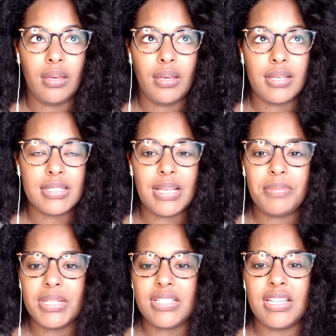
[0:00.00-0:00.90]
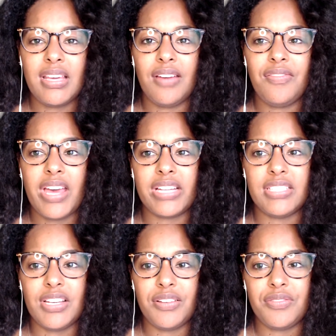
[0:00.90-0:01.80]
something to the effect
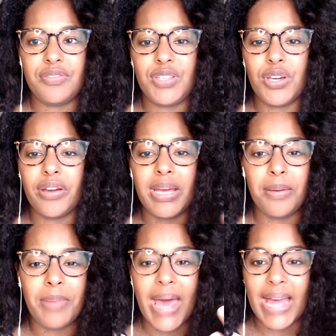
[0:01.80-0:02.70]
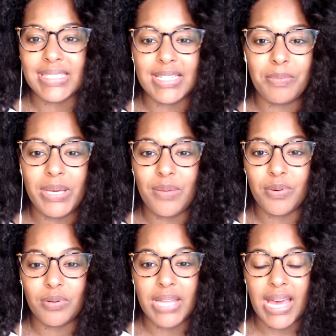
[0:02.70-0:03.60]
of you're impacting
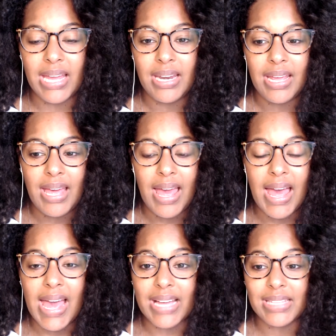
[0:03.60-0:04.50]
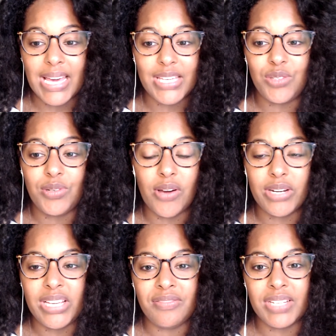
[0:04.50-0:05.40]
people that act like you don't
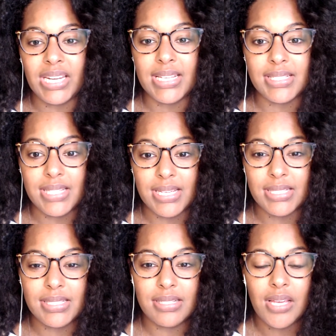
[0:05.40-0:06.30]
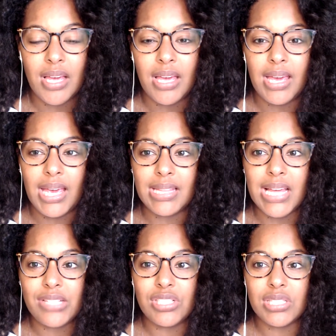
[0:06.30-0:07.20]
even exist. And
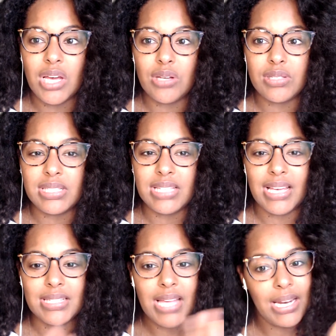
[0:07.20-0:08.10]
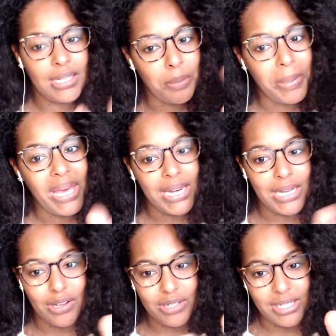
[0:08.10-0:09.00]
that just goes to say it's kind of a little petty
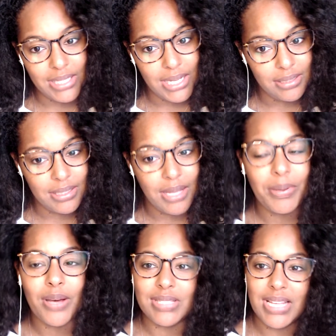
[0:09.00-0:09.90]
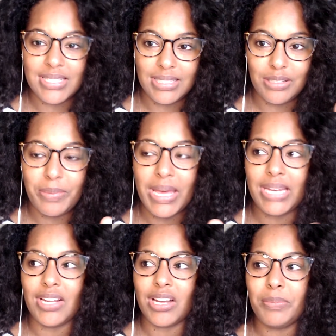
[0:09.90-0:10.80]
on it. That post has a little
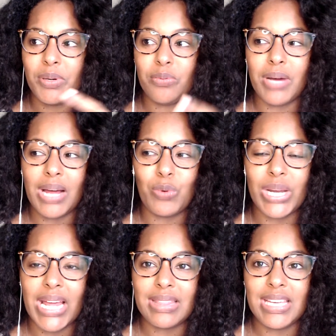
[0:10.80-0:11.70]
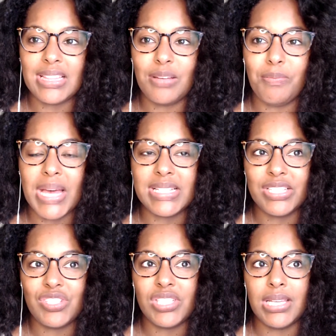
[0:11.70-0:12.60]
petty on it. But what I think the
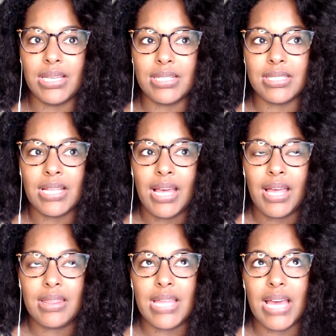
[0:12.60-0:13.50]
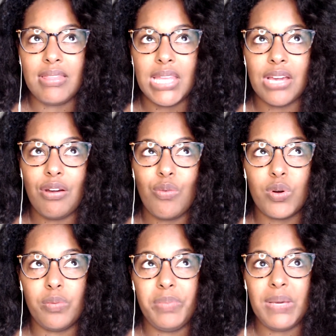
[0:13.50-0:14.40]
message is that there
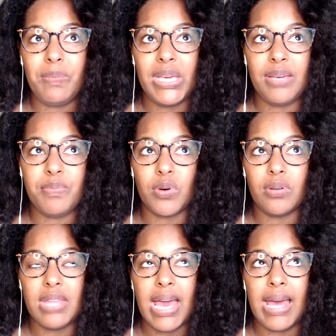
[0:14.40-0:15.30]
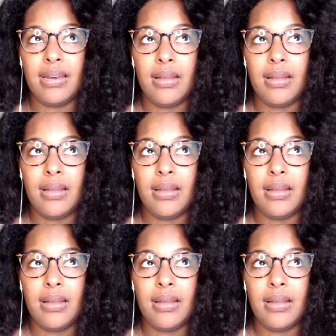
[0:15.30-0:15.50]
will be people that